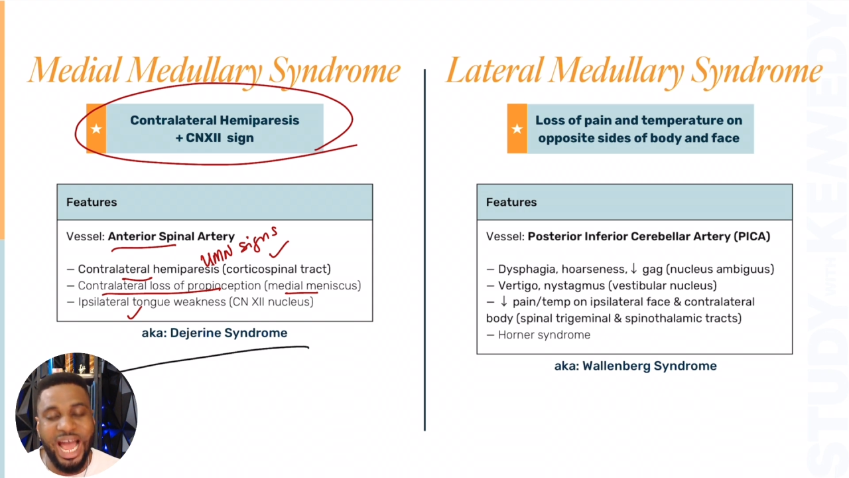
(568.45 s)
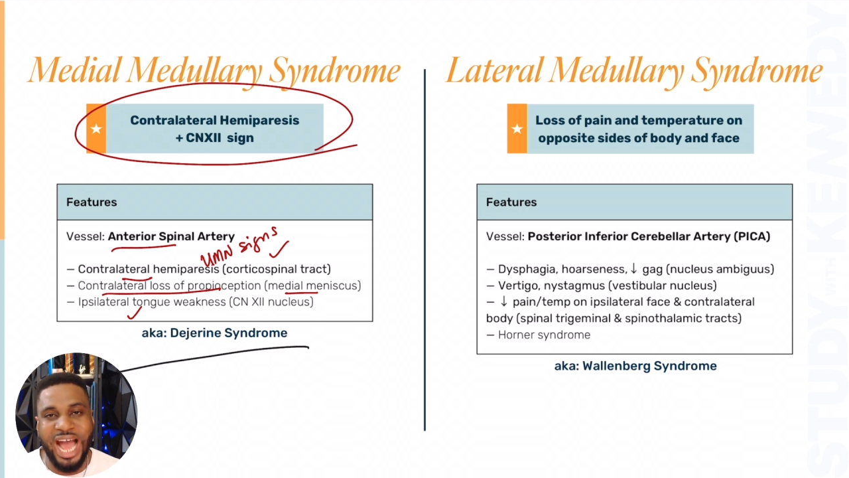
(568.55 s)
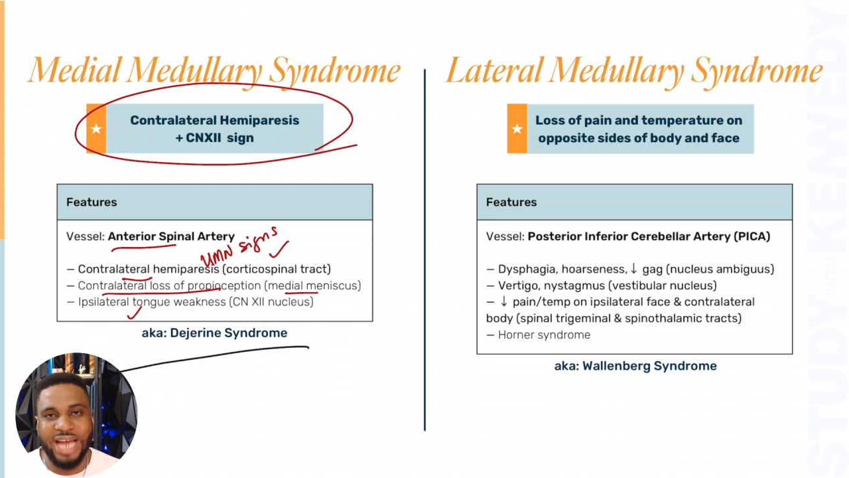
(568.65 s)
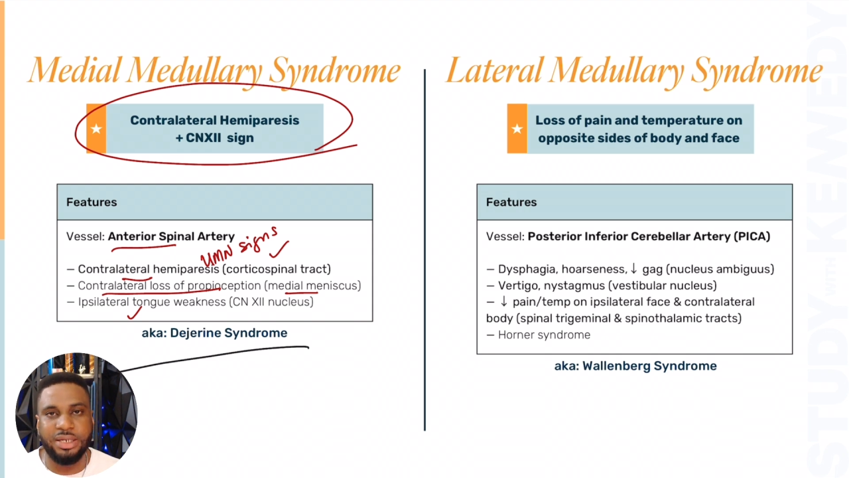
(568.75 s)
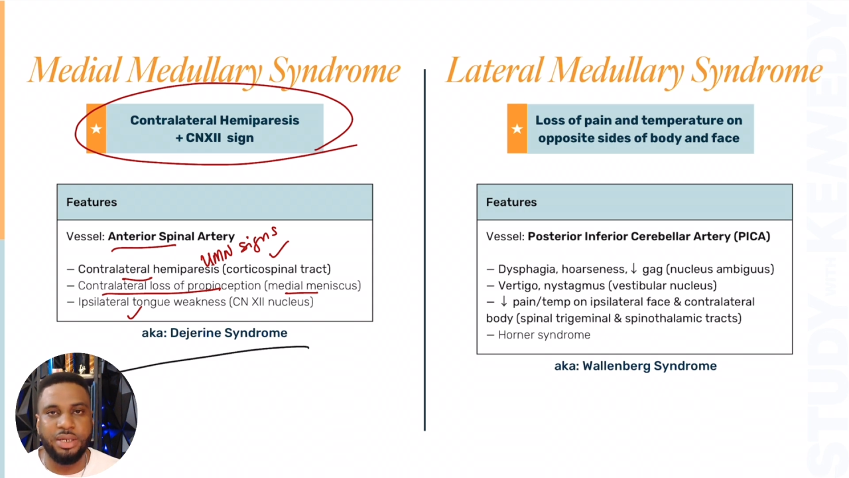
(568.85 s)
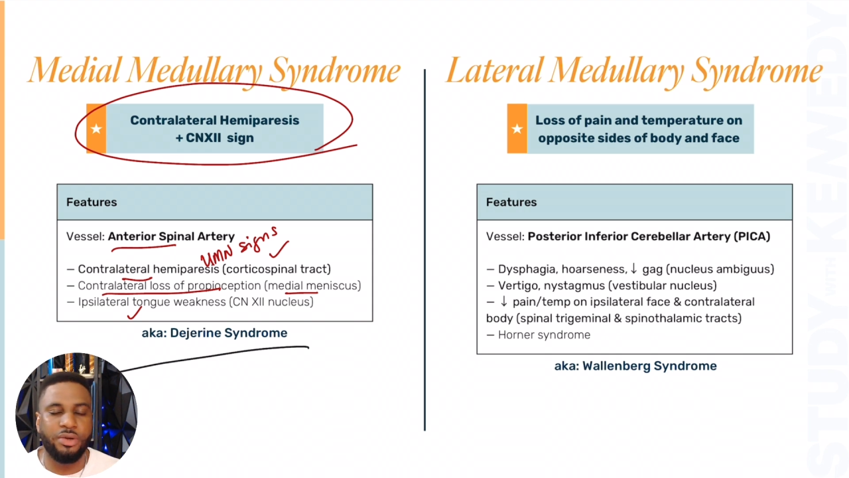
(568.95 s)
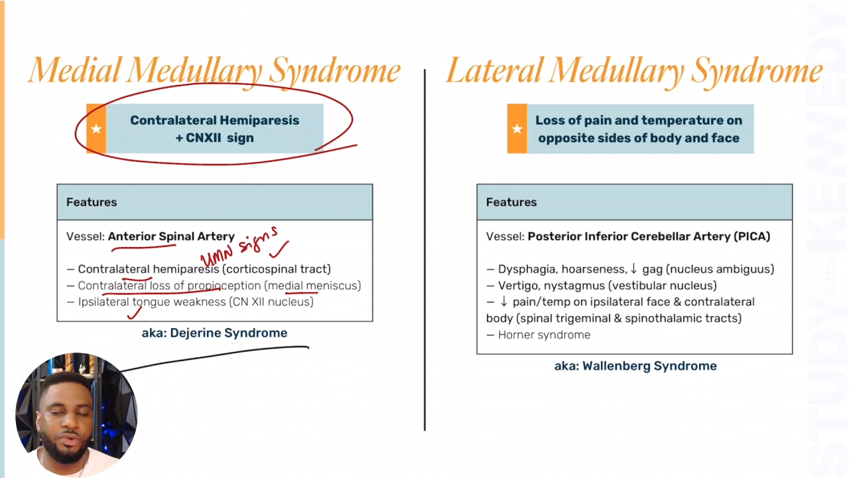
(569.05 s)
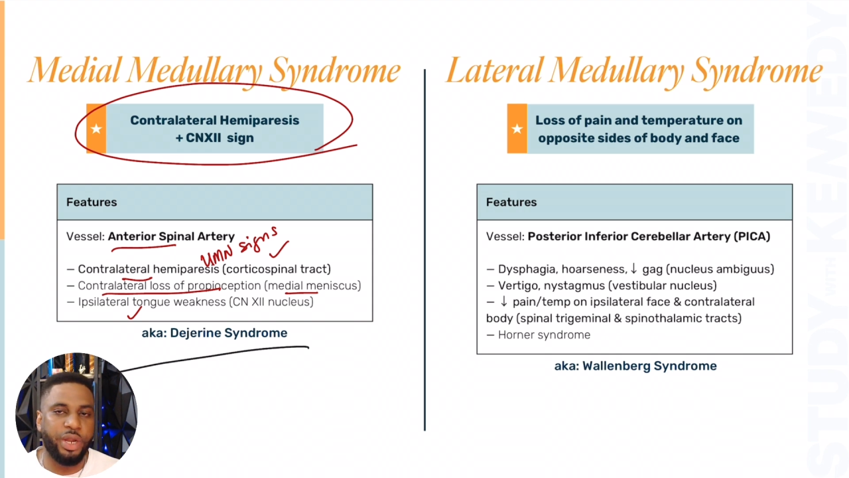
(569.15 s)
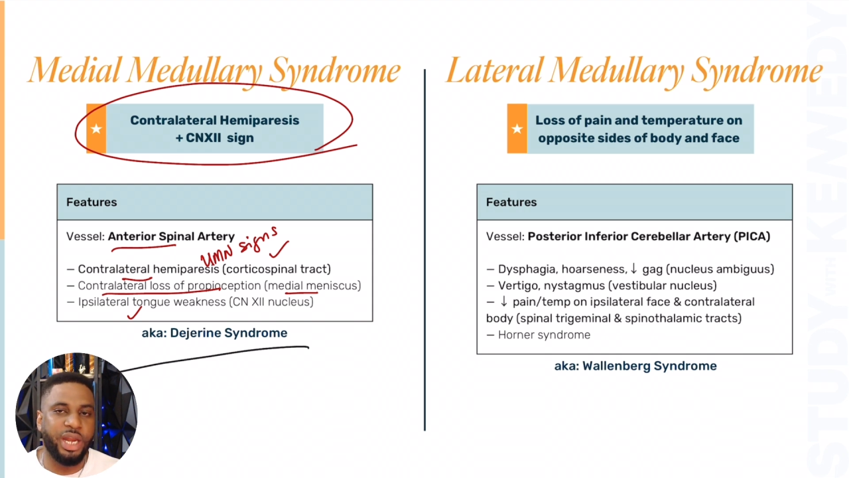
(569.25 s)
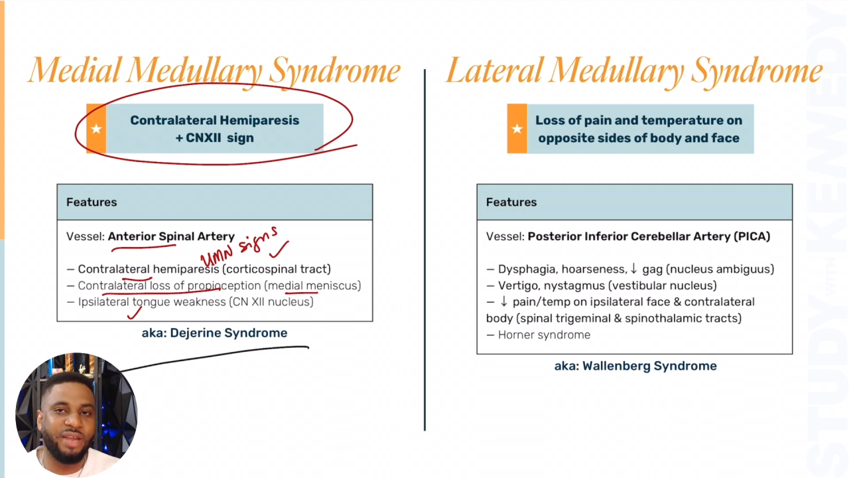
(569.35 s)
and
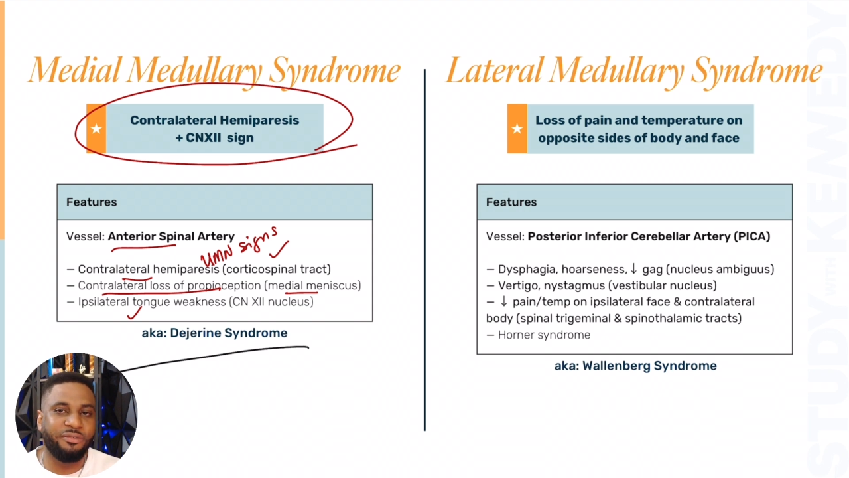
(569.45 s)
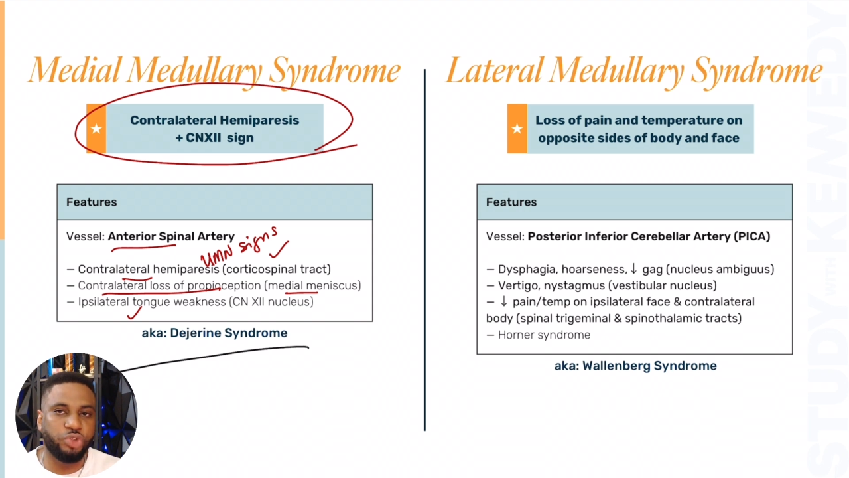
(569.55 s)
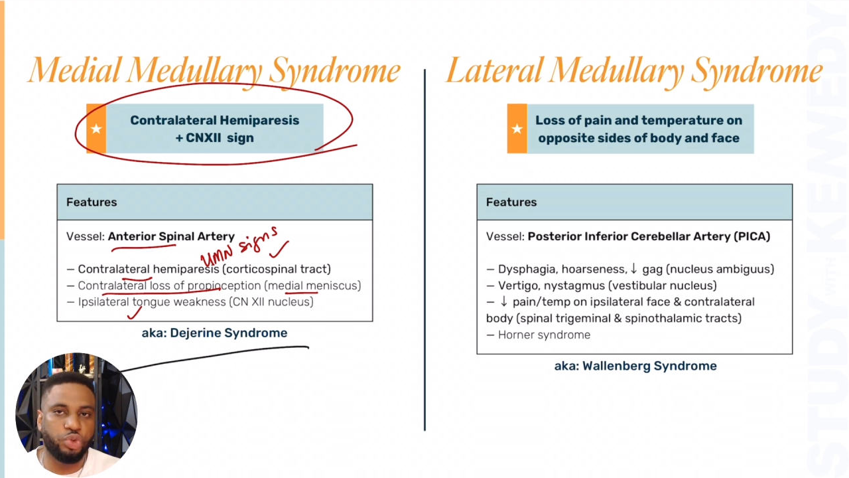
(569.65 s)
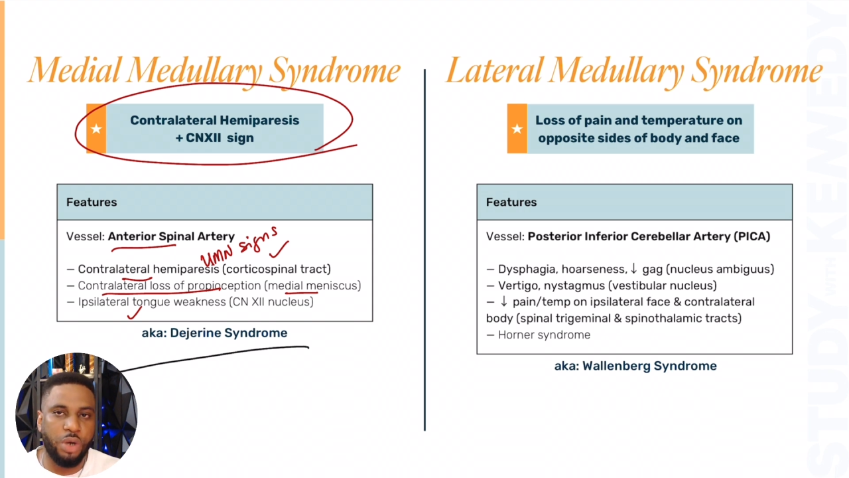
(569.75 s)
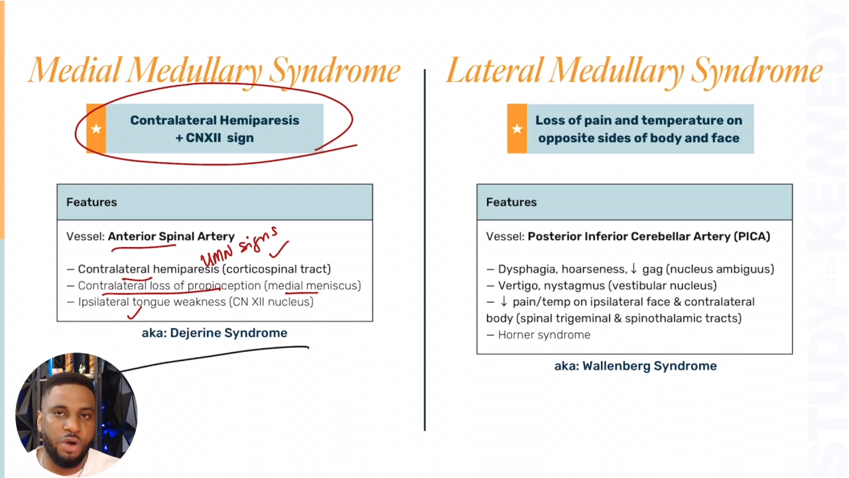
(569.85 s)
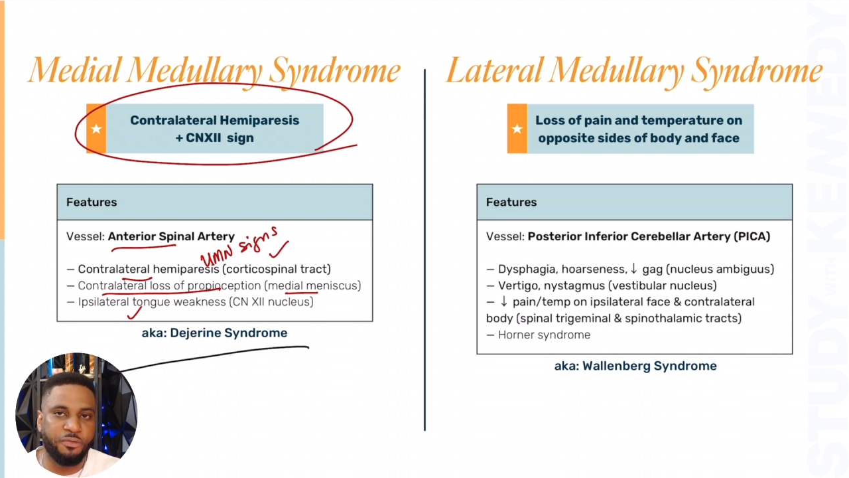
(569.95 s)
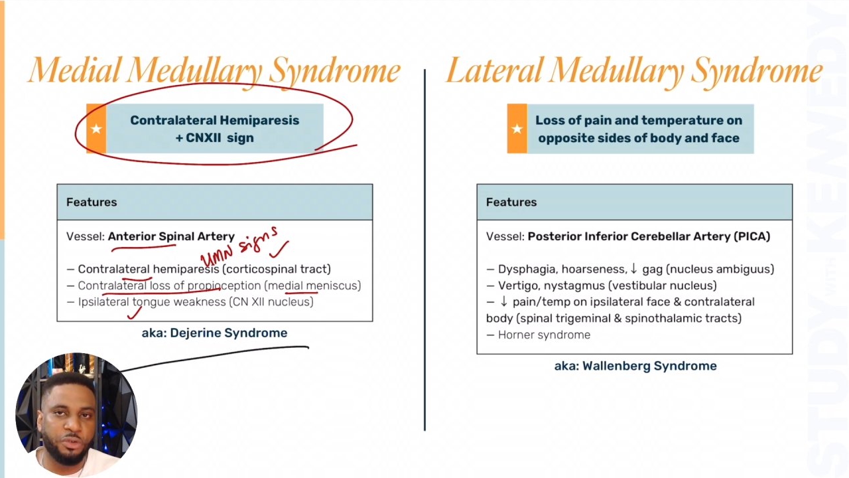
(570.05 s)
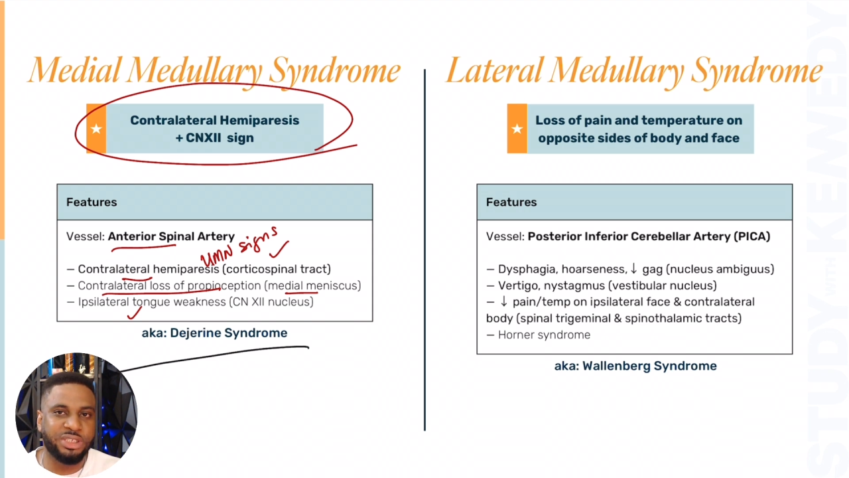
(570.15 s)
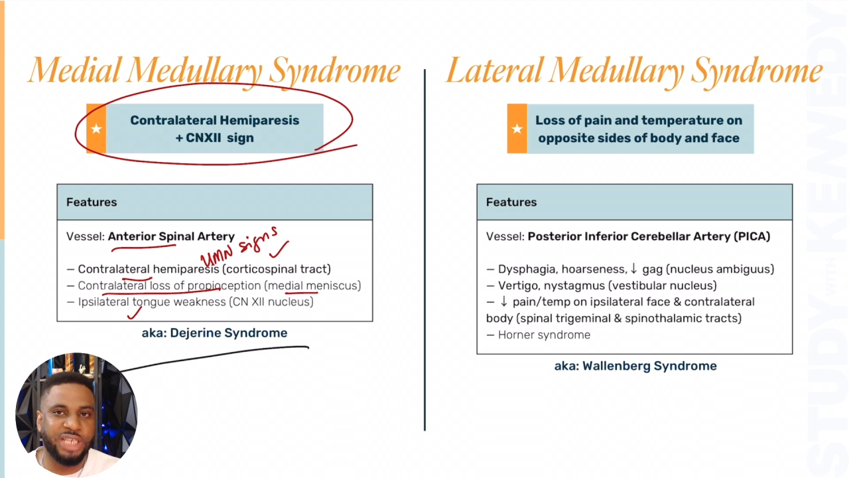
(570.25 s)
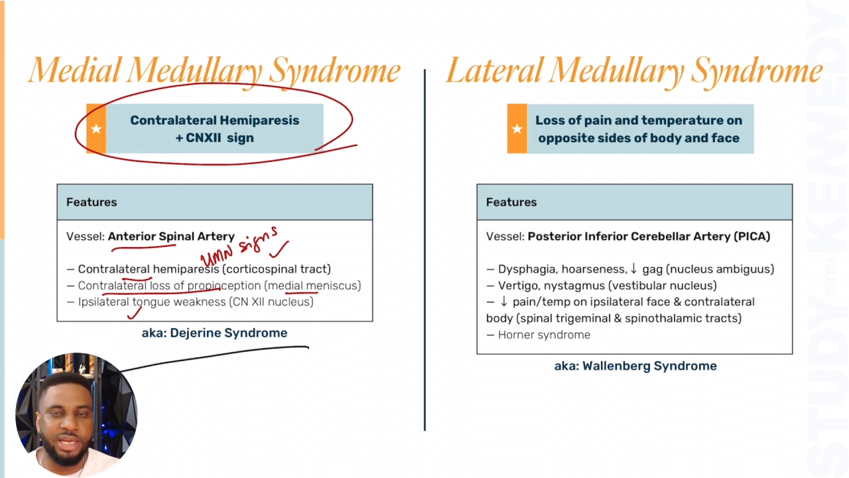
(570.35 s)
cranial nerve 12
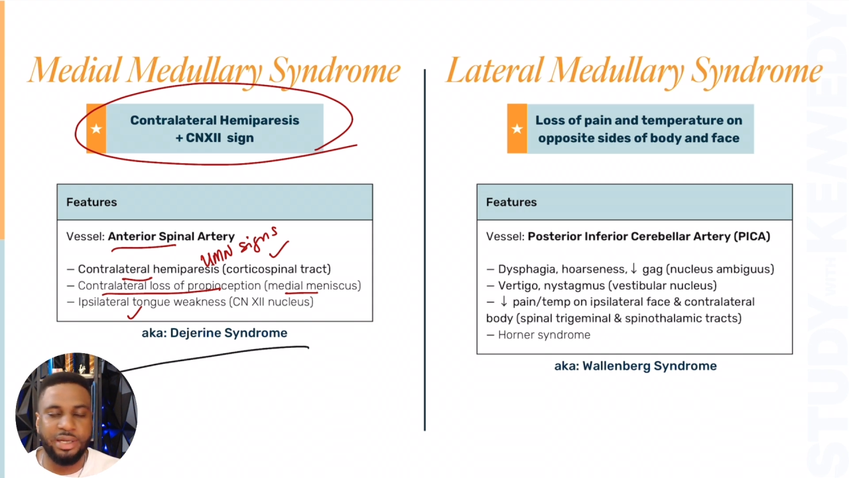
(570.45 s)
sign,